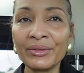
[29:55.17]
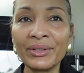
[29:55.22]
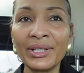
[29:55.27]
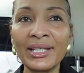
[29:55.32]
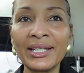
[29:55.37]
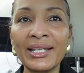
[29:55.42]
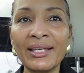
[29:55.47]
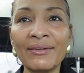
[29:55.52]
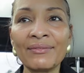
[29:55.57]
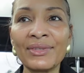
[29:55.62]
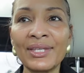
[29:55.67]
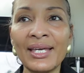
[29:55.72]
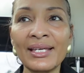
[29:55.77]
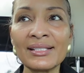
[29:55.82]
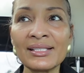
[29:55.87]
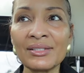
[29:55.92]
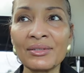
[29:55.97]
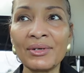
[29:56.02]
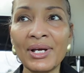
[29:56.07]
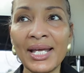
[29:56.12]
or any of
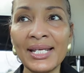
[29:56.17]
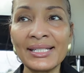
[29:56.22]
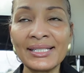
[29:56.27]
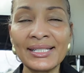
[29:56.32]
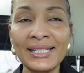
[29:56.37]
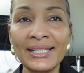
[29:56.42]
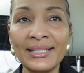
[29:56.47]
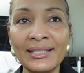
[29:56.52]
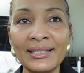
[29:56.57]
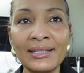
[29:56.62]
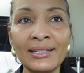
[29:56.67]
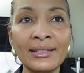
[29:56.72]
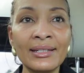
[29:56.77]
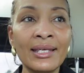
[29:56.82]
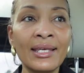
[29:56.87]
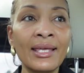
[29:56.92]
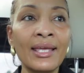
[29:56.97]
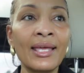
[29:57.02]
that, so I didn't.